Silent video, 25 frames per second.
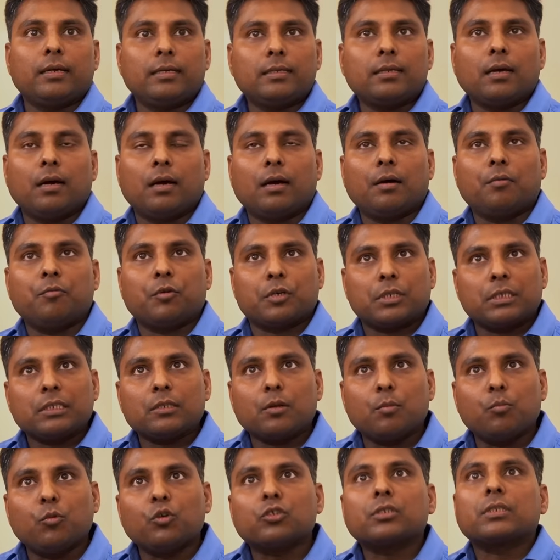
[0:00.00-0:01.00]
is
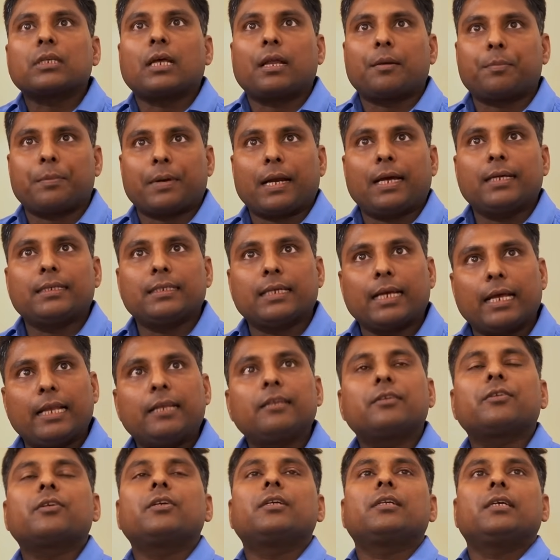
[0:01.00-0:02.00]
the most surprising
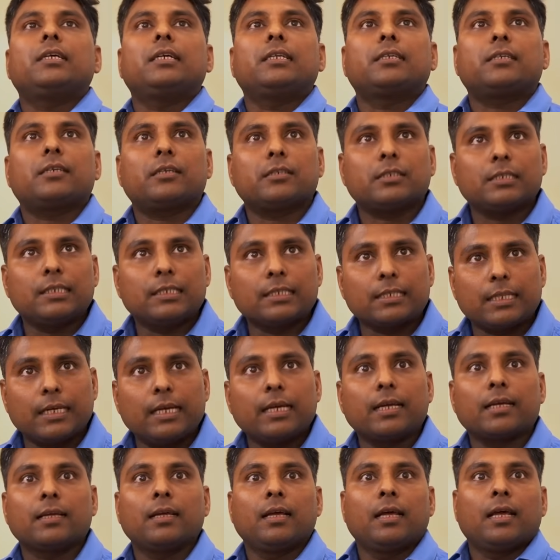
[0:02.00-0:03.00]
and interesting
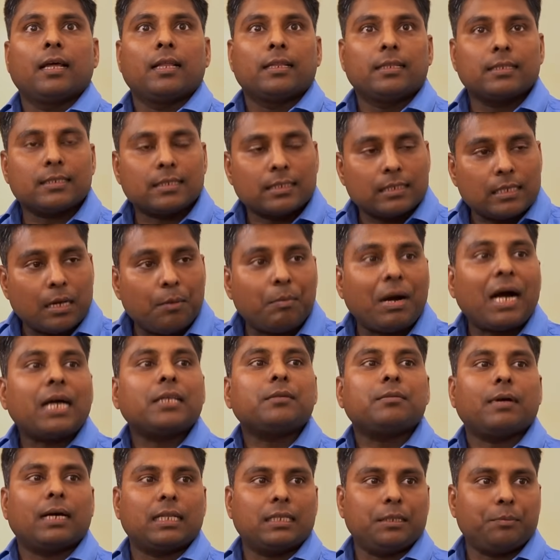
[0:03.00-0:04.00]
thing. The
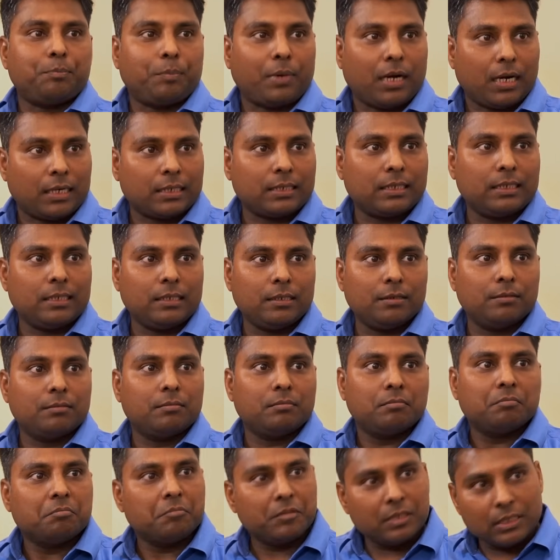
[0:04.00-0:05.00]
Samajwadi Party,
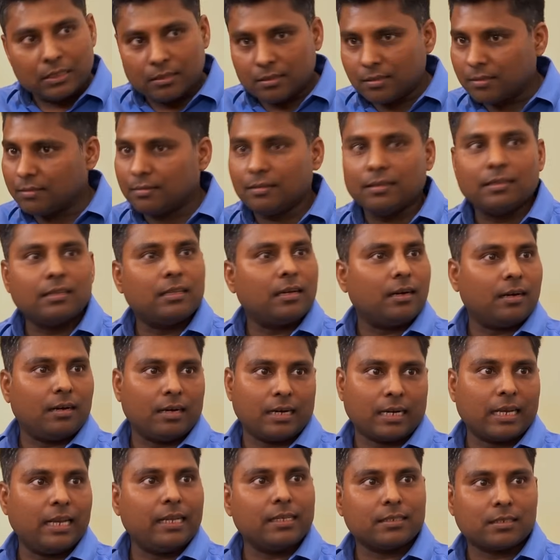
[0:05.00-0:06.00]
which the
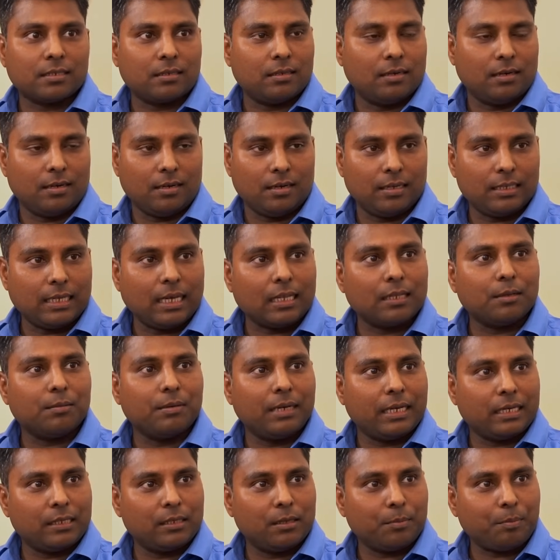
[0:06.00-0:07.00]
Akhilesh Yadav
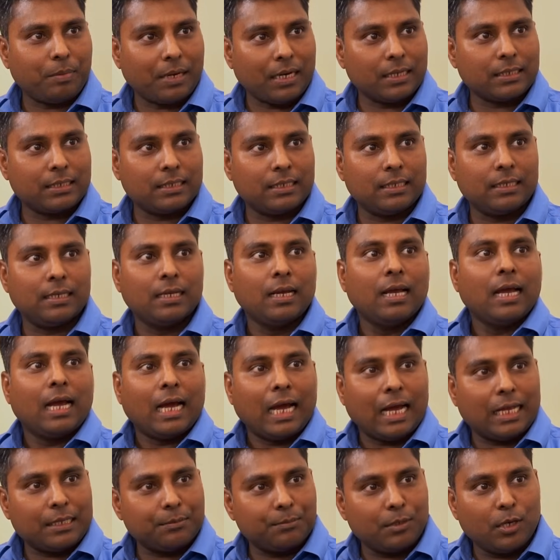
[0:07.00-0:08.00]
led the party,
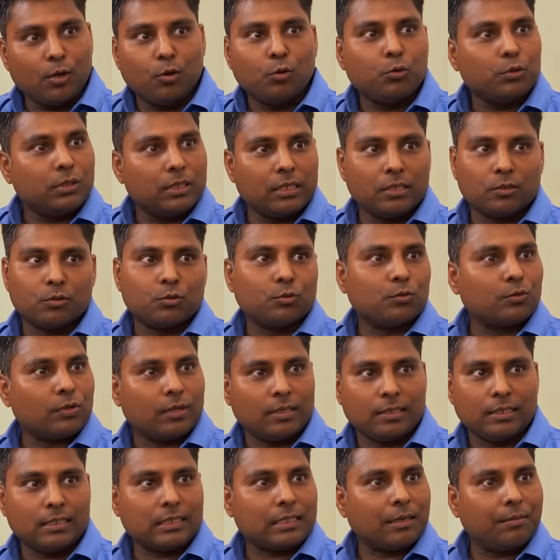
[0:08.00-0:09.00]
has been losing
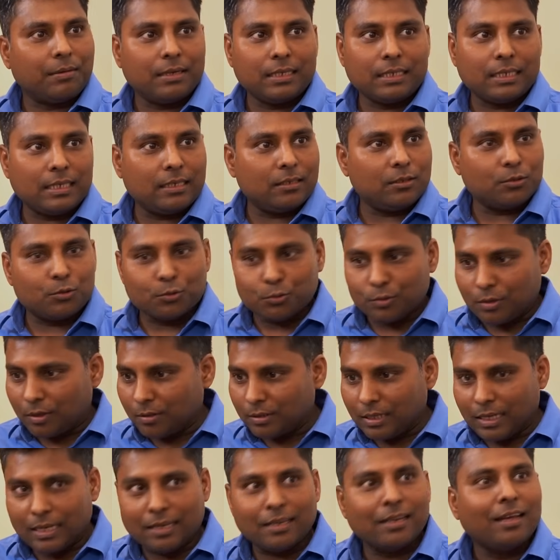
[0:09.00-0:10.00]
2017,
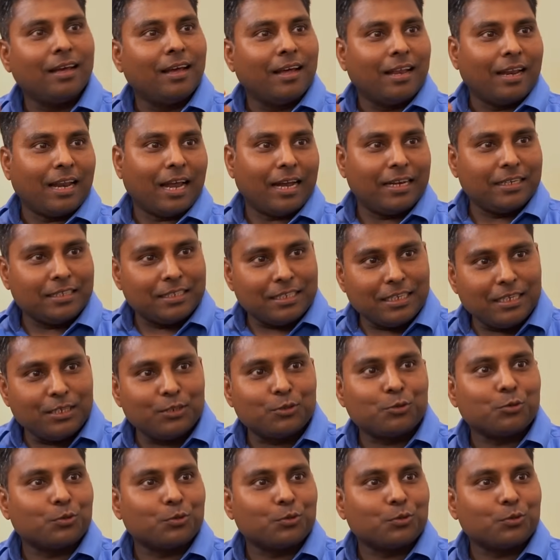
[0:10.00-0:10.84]
2019,